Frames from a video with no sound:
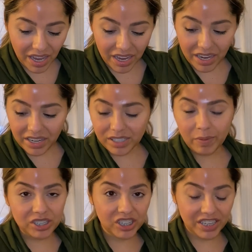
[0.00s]
And
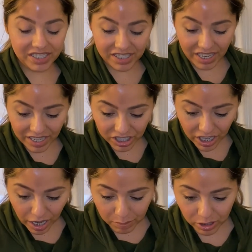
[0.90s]
especially Sin, she
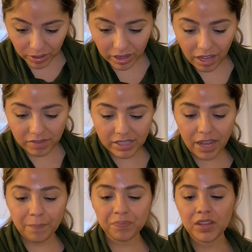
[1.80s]
absolutely loves
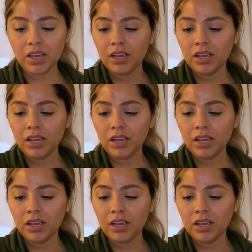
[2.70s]
them.